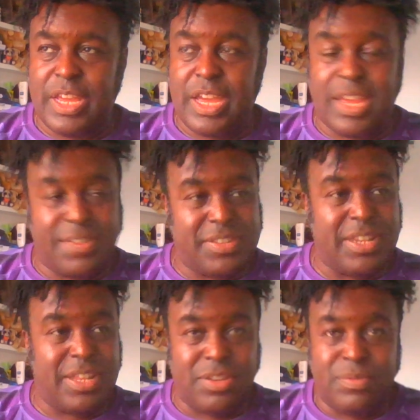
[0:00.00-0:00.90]
I have said
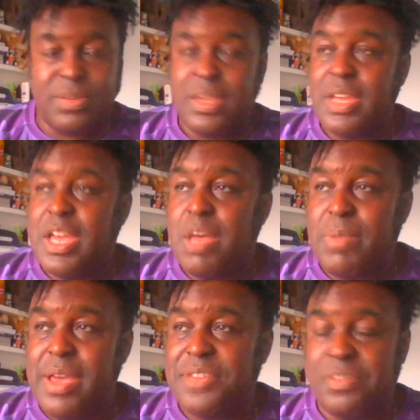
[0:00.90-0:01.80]
that.
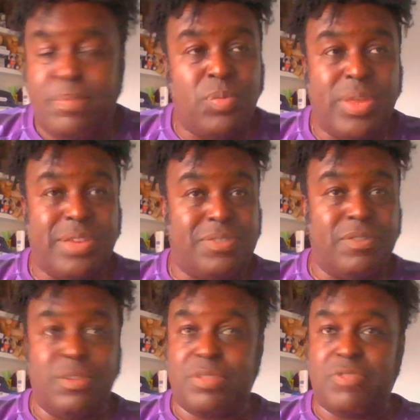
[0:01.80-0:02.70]
Players have been with us
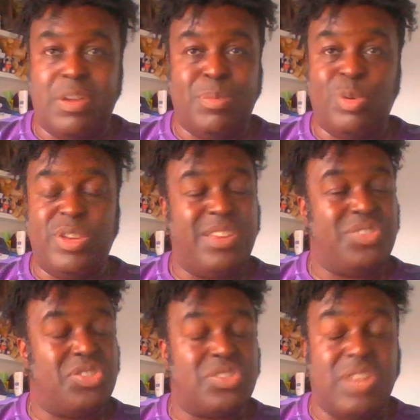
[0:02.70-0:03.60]
for 3 or more years,
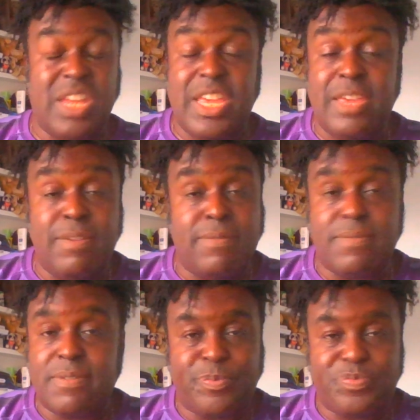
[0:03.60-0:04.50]
just leave.
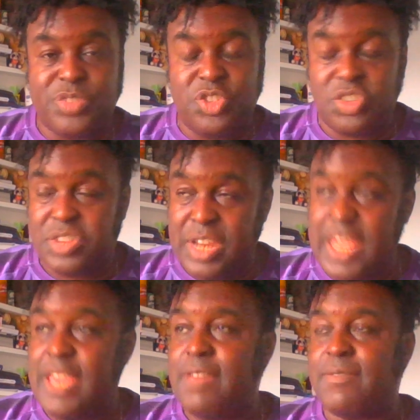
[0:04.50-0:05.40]
Just
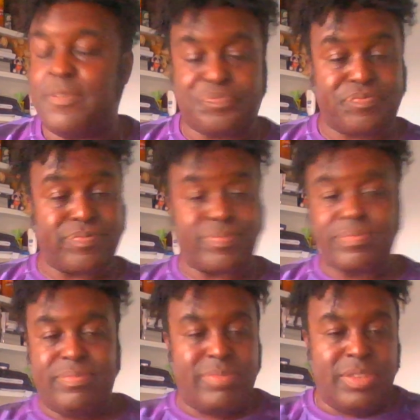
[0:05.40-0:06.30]
leave.
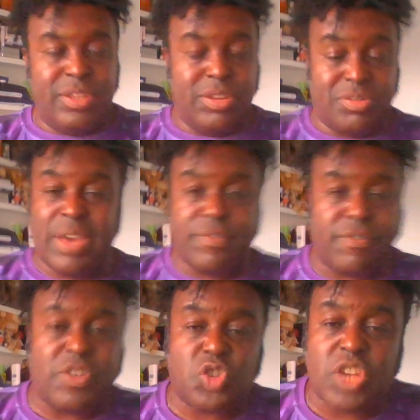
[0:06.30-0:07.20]
Because we have a
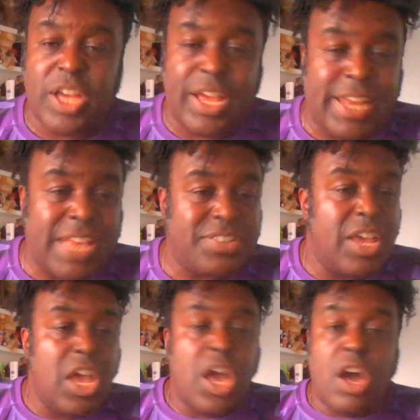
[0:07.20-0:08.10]
fresh start, and that's
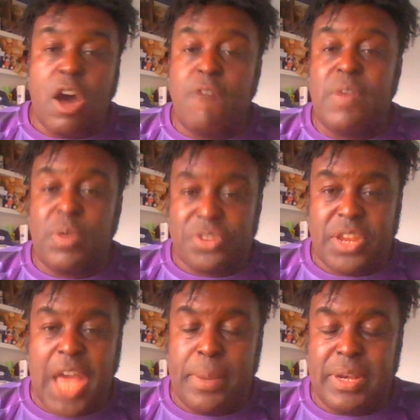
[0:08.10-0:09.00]
hopefully what's going to
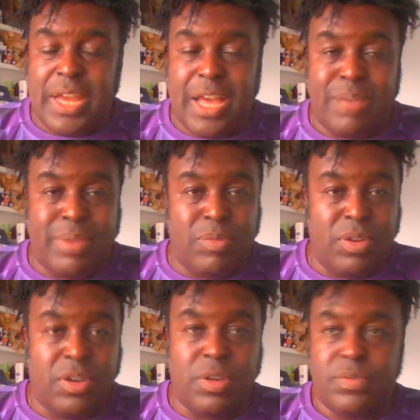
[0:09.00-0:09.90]
happen now. I mean, we've
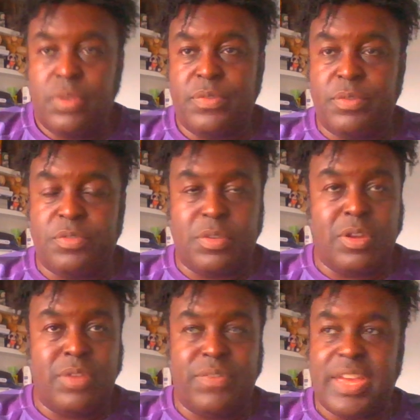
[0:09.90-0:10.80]
got
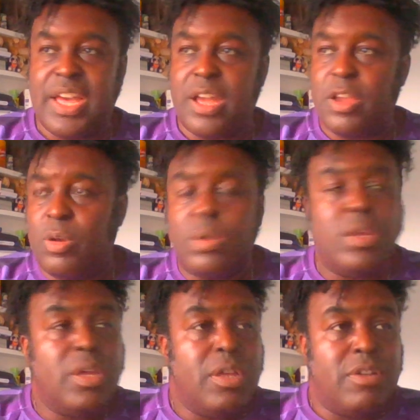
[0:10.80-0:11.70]
in Vicario,
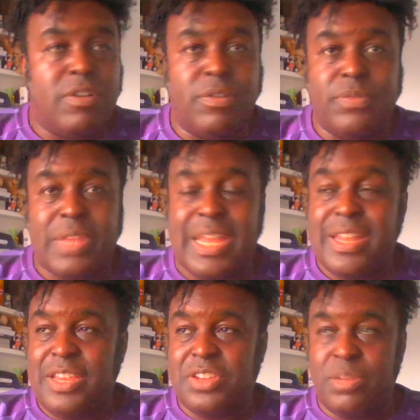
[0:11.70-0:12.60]
and
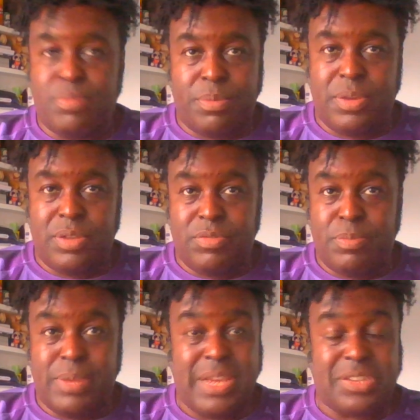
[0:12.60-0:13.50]
he's probably going to
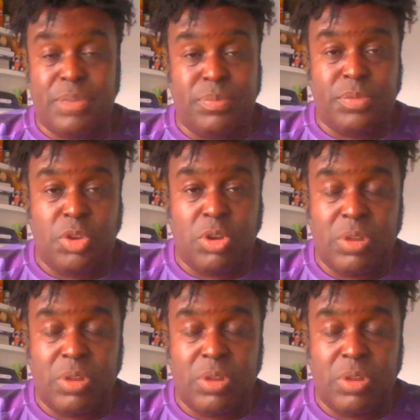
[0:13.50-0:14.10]
replace Hugo